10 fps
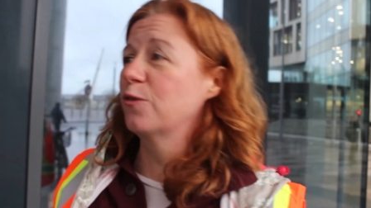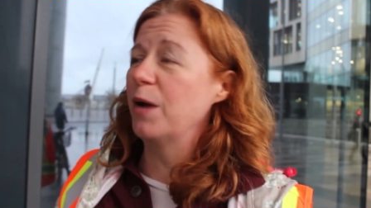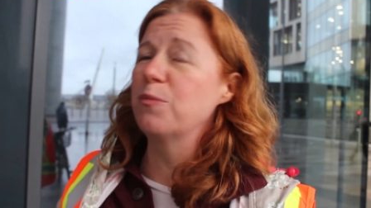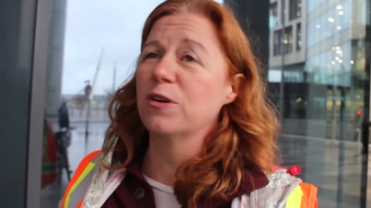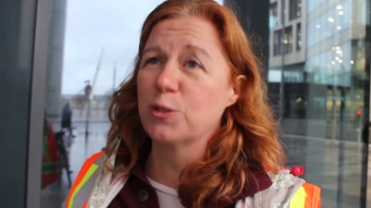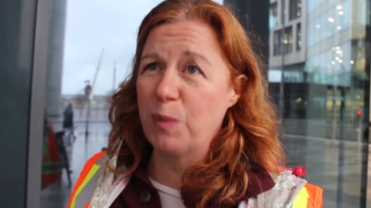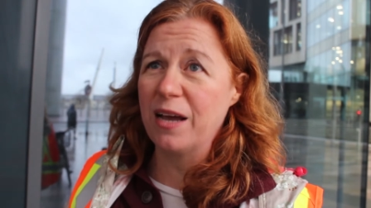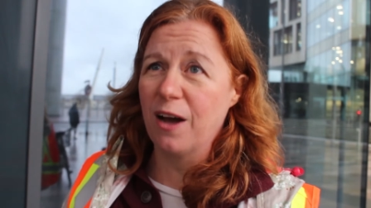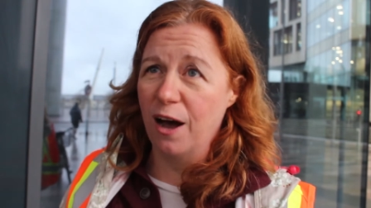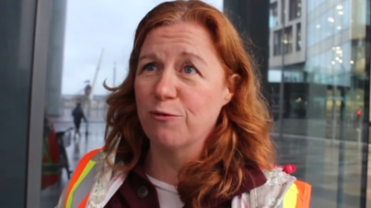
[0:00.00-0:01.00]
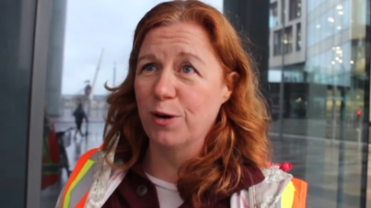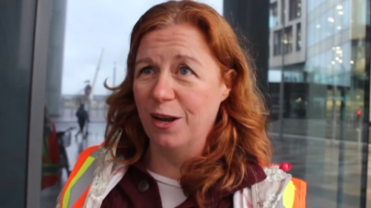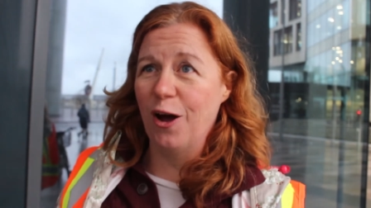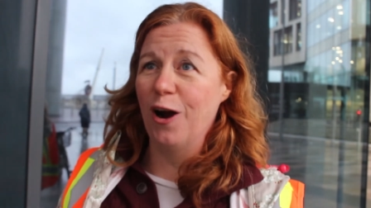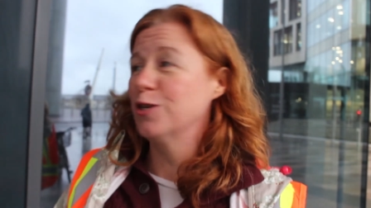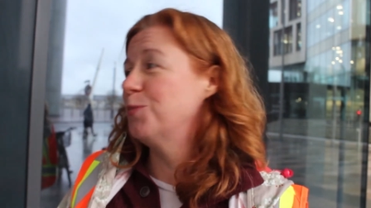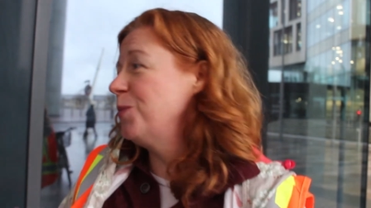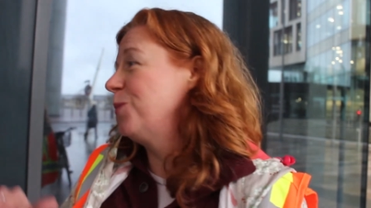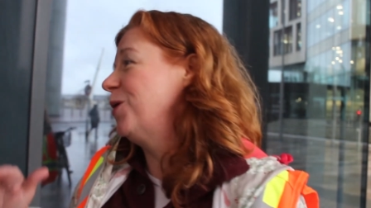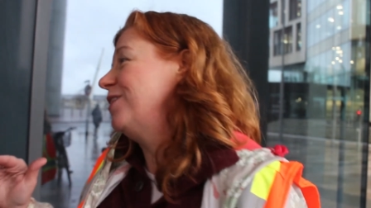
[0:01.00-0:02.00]
Great British Bake Off writ large.
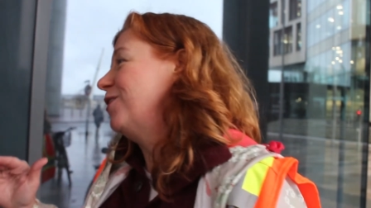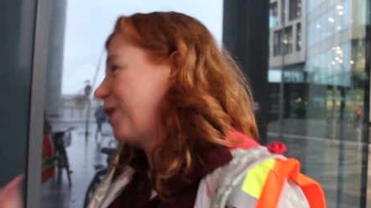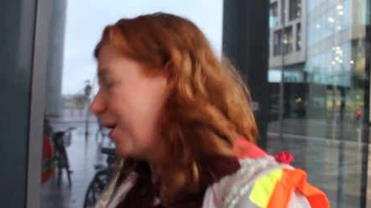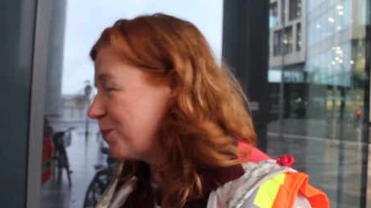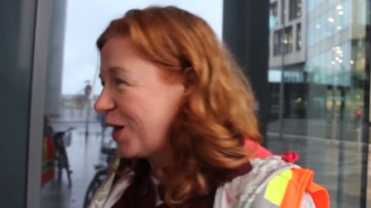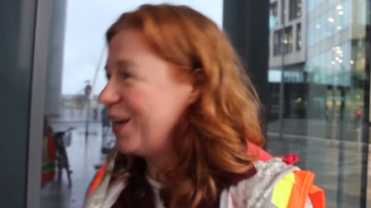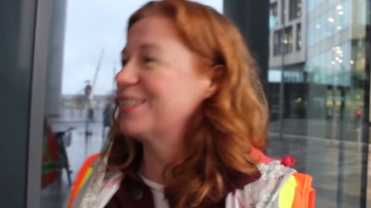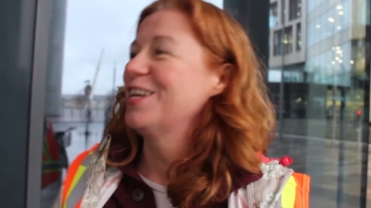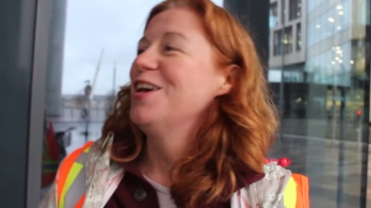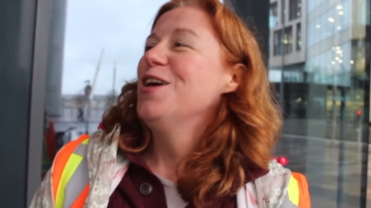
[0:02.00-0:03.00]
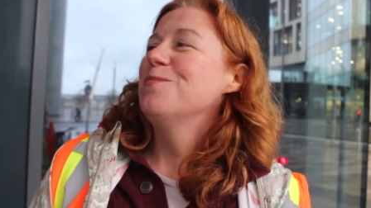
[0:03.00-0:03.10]
People bring their cupcakes.